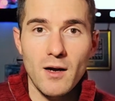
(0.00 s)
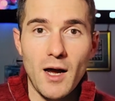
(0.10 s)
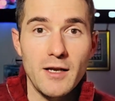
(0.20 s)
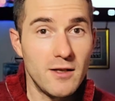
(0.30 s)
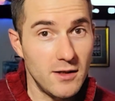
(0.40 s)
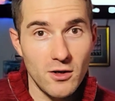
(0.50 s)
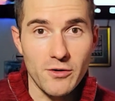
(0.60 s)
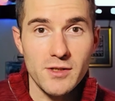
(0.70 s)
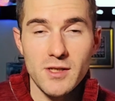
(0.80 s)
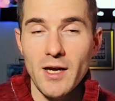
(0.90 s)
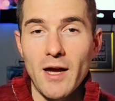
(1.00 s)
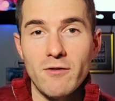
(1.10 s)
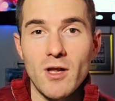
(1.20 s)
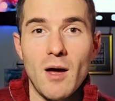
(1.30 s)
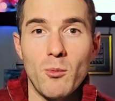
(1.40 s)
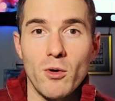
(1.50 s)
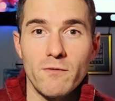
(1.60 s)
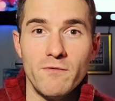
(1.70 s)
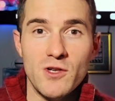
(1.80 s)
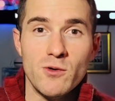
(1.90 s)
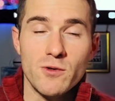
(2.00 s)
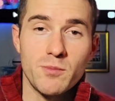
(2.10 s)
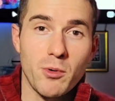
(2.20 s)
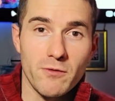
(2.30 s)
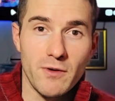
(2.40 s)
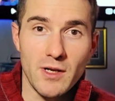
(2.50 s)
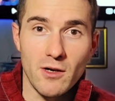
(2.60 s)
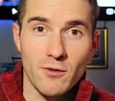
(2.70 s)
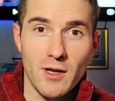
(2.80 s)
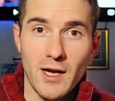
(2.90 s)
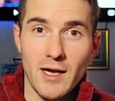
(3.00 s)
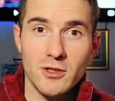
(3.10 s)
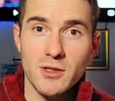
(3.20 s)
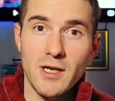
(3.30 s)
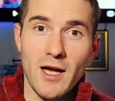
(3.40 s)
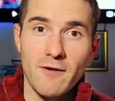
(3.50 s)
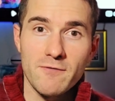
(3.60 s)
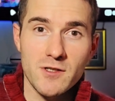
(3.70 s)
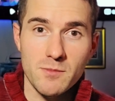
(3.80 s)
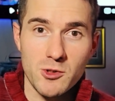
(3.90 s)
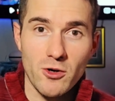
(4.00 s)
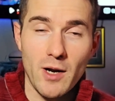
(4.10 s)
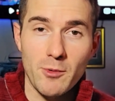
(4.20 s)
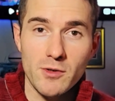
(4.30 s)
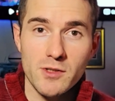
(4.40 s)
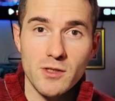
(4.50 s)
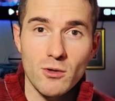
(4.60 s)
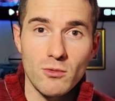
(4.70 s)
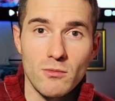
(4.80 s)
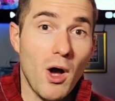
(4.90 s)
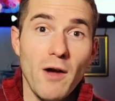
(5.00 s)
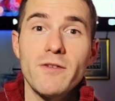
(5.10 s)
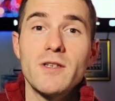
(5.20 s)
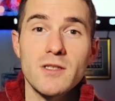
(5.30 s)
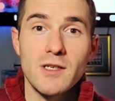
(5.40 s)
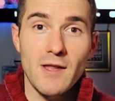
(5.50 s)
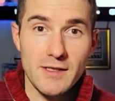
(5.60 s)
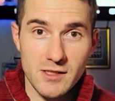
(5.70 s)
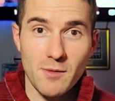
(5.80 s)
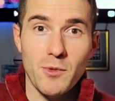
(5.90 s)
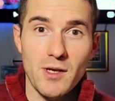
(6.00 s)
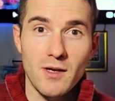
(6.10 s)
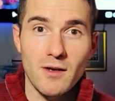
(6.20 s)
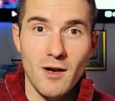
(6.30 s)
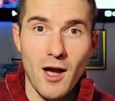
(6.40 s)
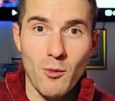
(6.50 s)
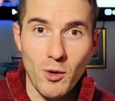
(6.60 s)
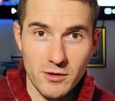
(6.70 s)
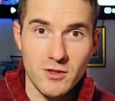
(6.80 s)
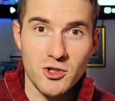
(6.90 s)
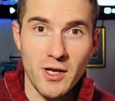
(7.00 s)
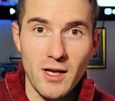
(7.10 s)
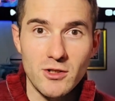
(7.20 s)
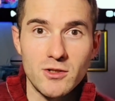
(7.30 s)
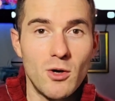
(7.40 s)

I did notice I have a lot more views per video than I actually have subscribers, so obviously that's something I want to change.